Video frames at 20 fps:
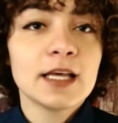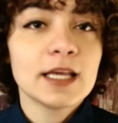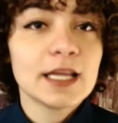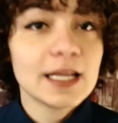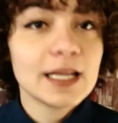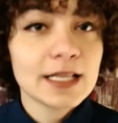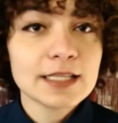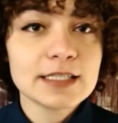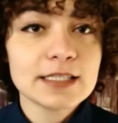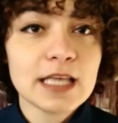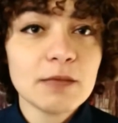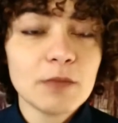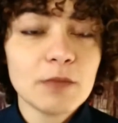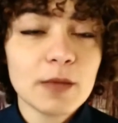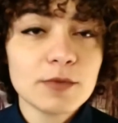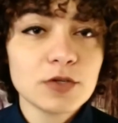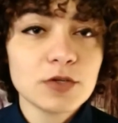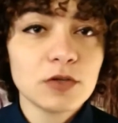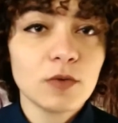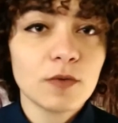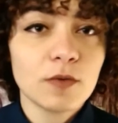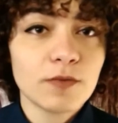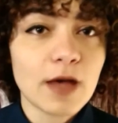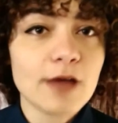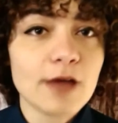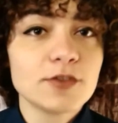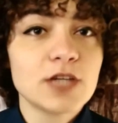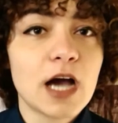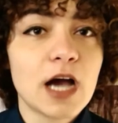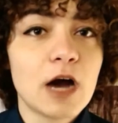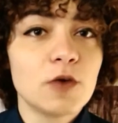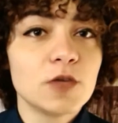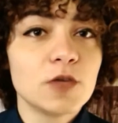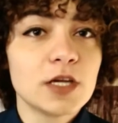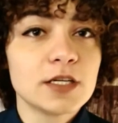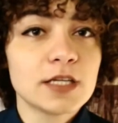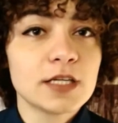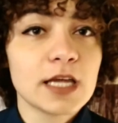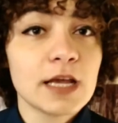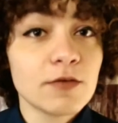In the same episode, we found out
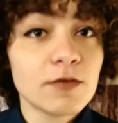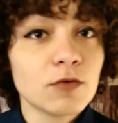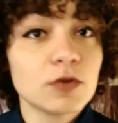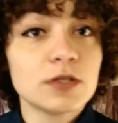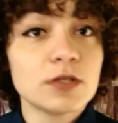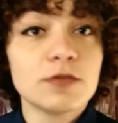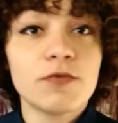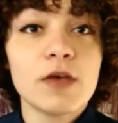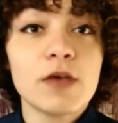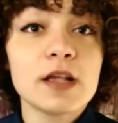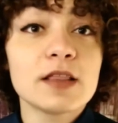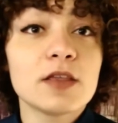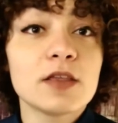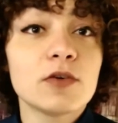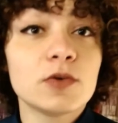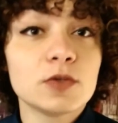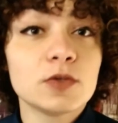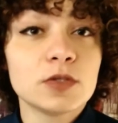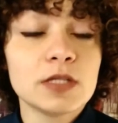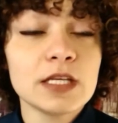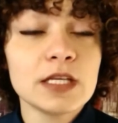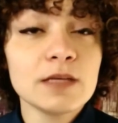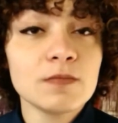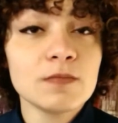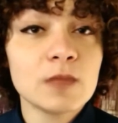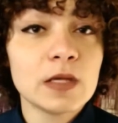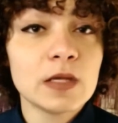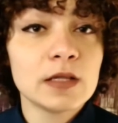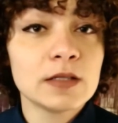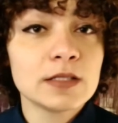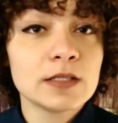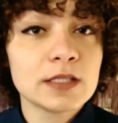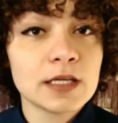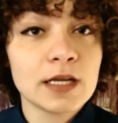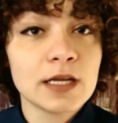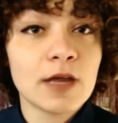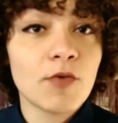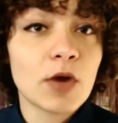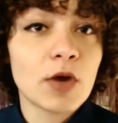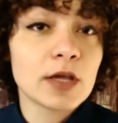that if you defeat those demons
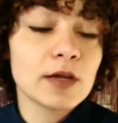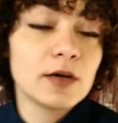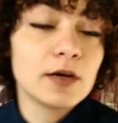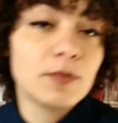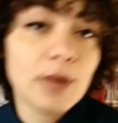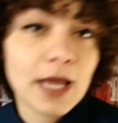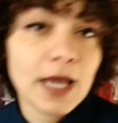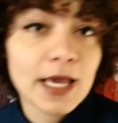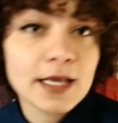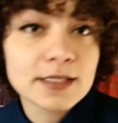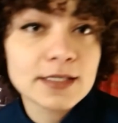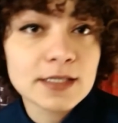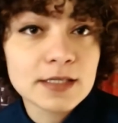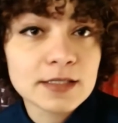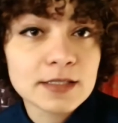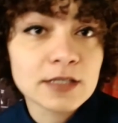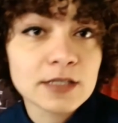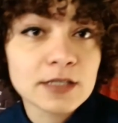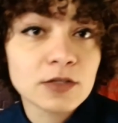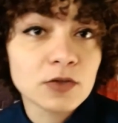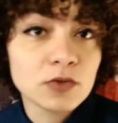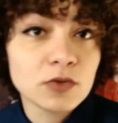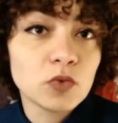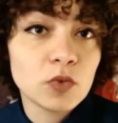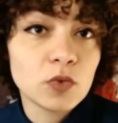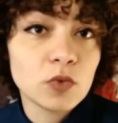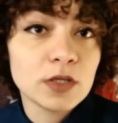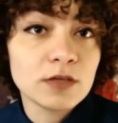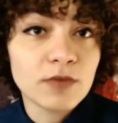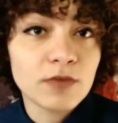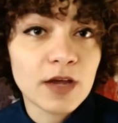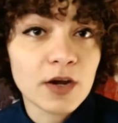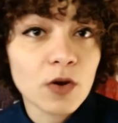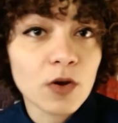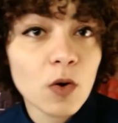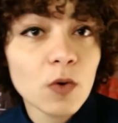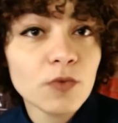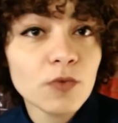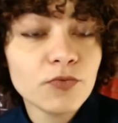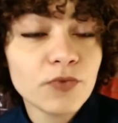in a regular basis and you do it
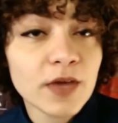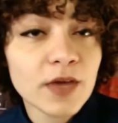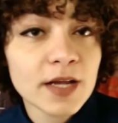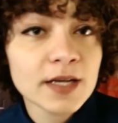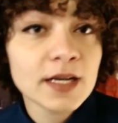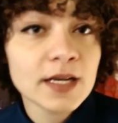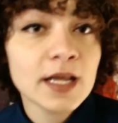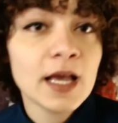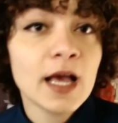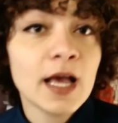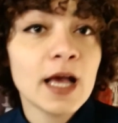very often,